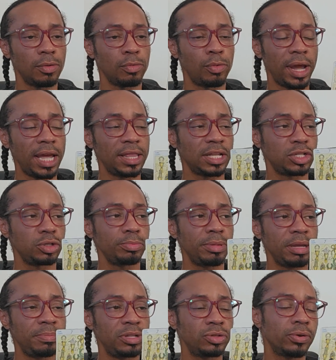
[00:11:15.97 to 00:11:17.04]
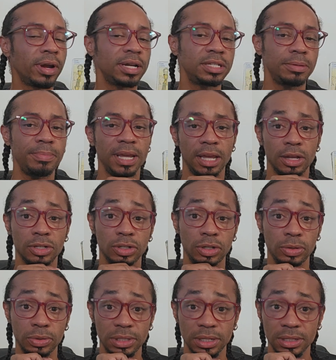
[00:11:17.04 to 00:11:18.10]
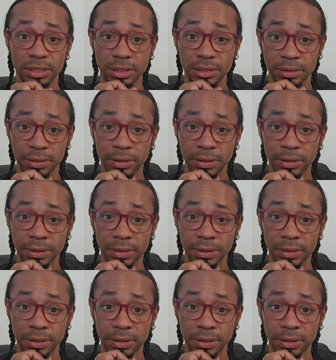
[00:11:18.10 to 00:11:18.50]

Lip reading: way that you may be trying to make excuses.